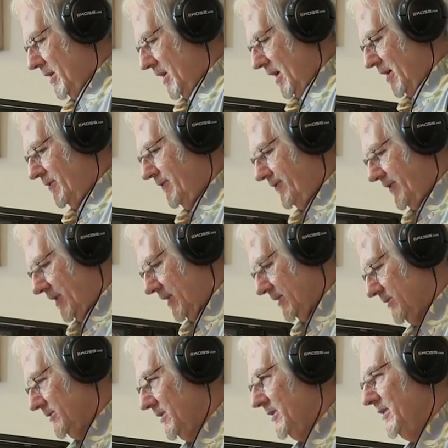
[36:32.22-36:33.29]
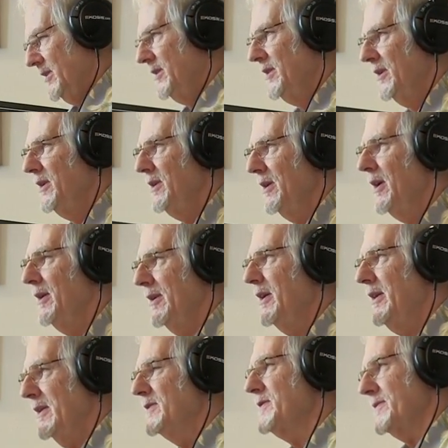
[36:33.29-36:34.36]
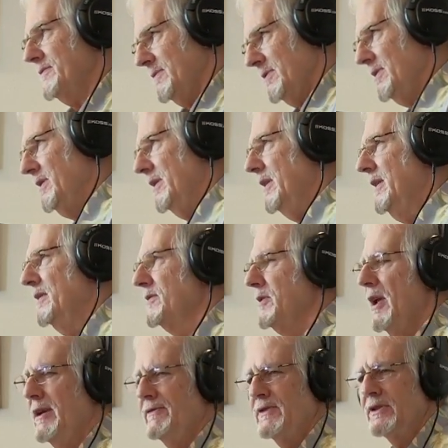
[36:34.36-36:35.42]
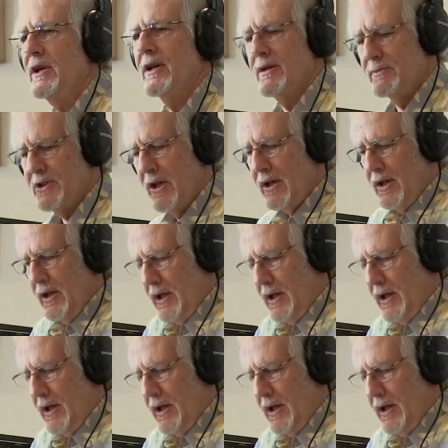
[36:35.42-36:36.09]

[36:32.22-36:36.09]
of Good Willie. His life and times.